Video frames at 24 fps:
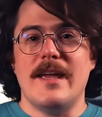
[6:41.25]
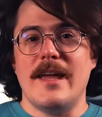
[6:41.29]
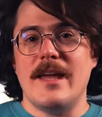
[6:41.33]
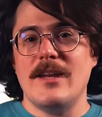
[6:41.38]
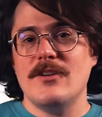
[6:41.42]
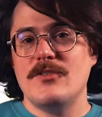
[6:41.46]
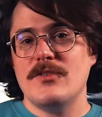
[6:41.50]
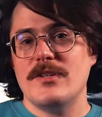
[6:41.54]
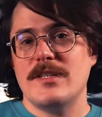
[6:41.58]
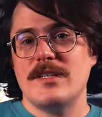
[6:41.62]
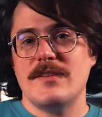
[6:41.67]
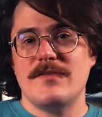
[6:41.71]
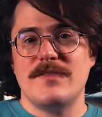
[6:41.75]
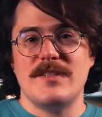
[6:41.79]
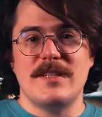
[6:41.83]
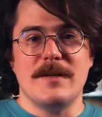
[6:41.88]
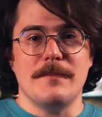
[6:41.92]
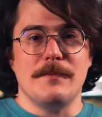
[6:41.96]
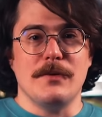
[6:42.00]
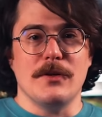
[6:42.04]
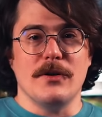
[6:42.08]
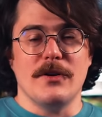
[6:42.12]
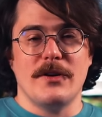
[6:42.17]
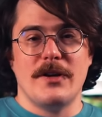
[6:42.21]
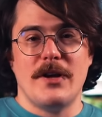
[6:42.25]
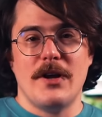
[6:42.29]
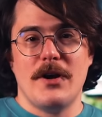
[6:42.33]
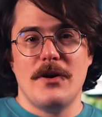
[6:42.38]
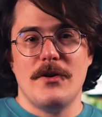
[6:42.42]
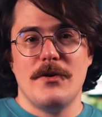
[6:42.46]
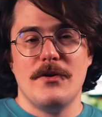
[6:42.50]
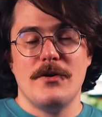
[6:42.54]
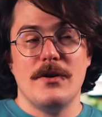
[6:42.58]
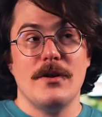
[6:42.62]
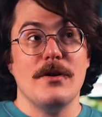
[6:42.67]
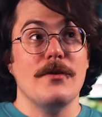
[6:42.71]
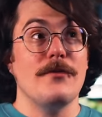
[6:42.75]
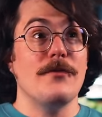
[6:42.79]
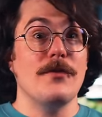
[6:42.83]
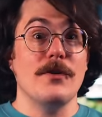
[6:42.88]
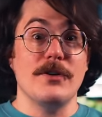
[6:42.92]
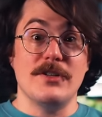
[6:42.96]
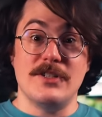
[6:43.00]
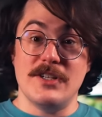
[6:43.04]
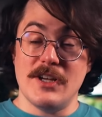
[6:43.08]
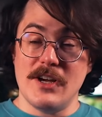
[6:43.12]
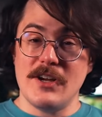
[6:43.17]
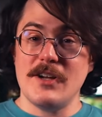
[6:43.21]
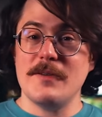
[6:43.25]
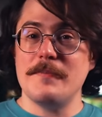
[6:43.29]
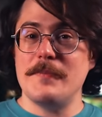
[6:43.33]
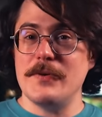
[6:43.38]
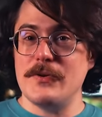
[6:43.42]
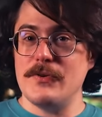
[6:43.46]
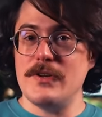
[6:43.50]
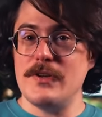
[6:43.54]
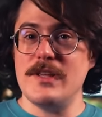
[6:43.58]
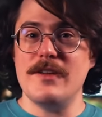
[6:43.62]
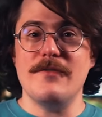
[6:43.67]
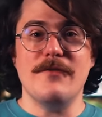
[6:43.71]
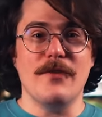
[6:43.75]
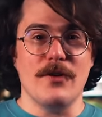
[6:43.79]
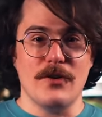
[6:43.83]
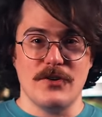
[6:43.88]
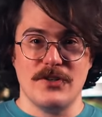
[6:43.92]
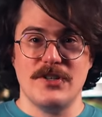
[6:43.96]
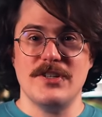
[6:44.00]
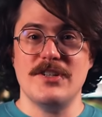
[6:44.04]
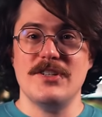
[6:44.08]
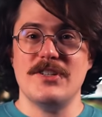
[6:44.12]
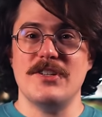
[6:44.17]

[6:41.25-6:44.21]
interest of simpler code, for Doug Booty version